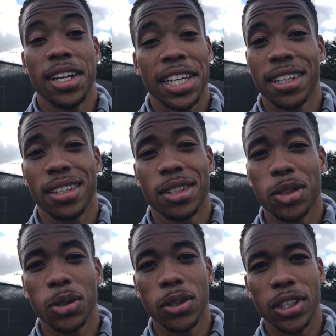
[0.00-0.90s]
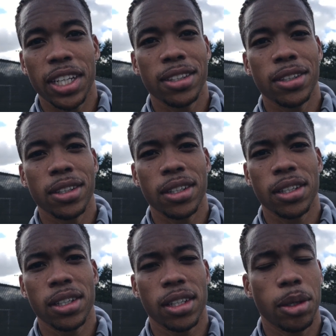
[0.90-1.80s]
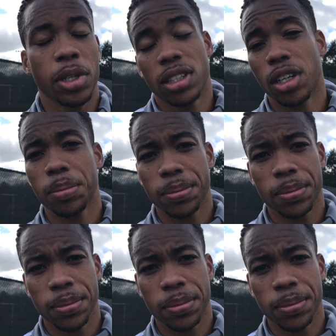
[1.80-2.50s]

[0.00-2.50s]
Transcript: like to go get the MLS Cup.